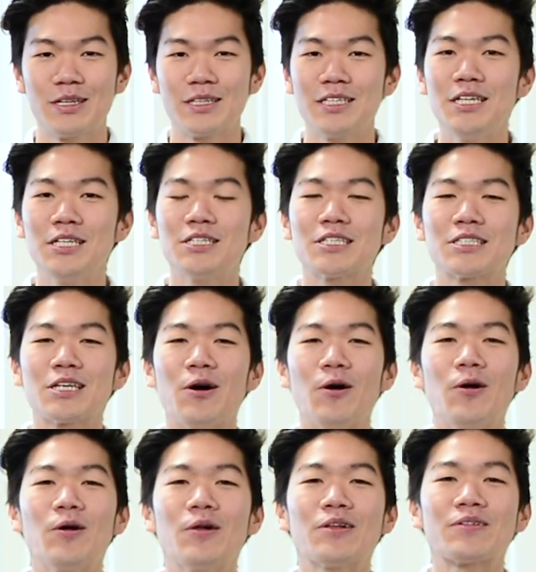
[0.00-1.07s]
Teachers
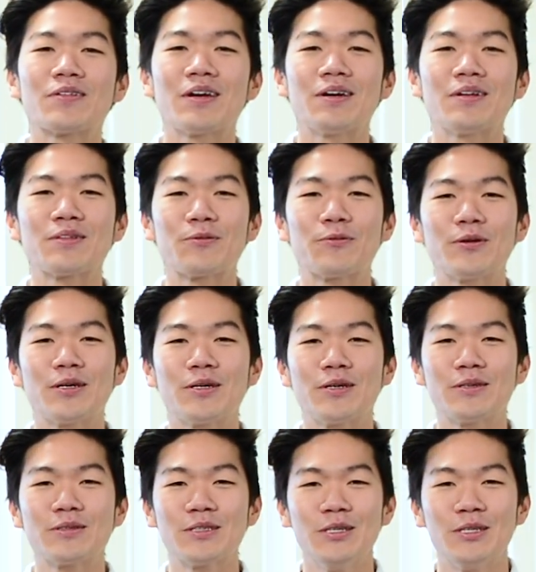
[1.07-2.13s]
all around the
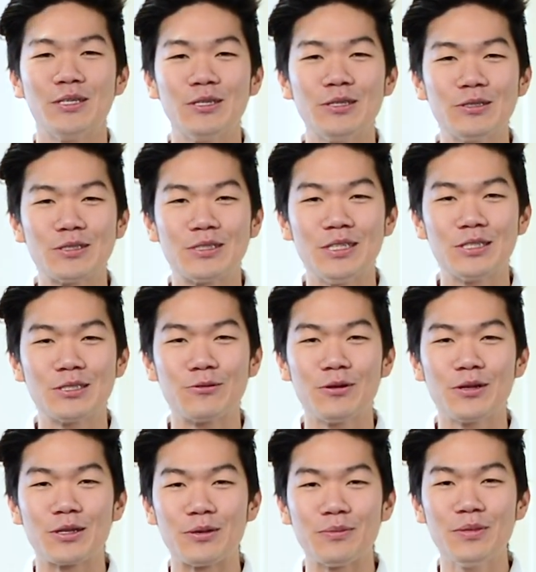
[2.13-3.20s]
world use this
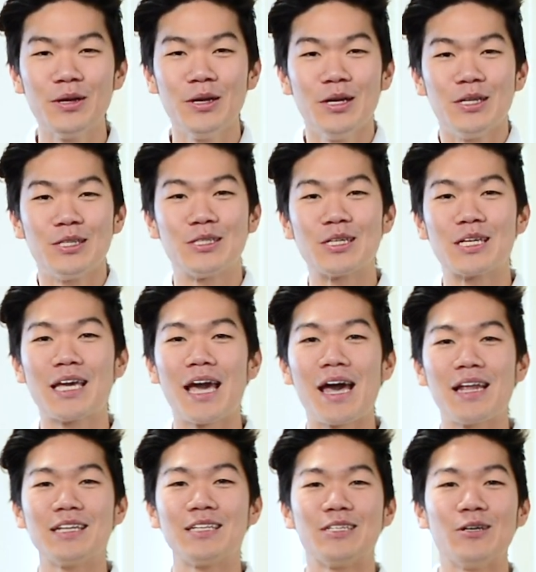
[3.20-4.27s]
rhythm to
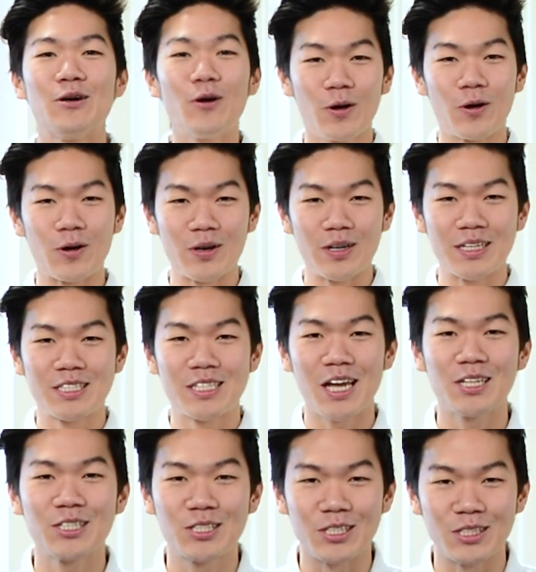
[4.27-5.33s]
get your
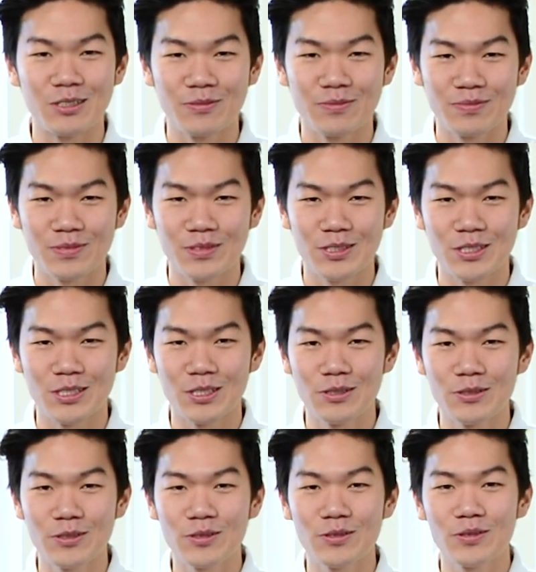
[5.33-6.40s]
attention. Do
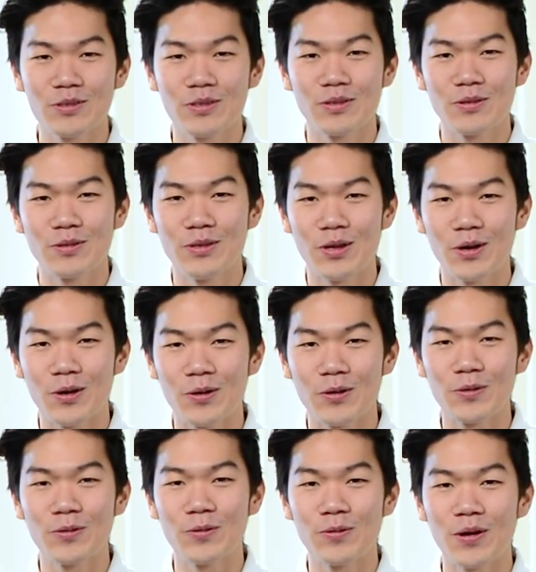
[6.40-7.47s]
you
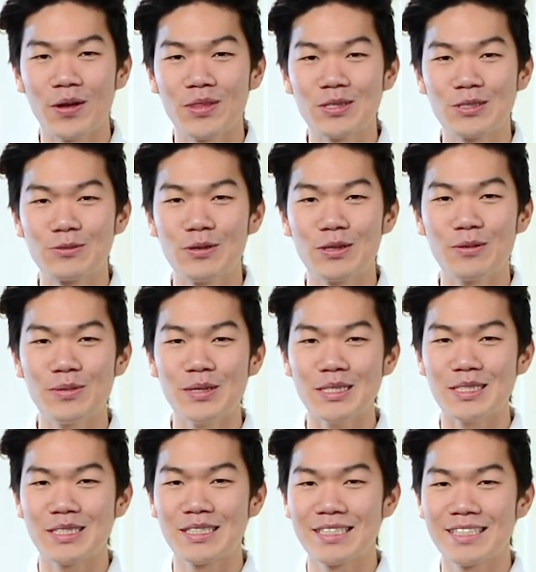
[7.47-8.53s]
know what this rhythm
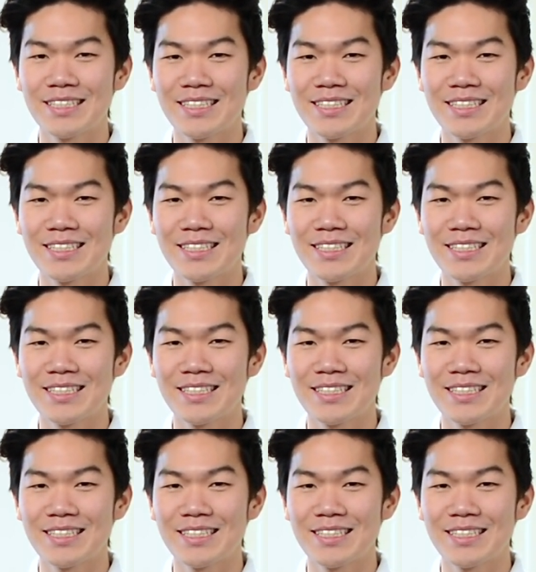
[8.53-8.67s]
is?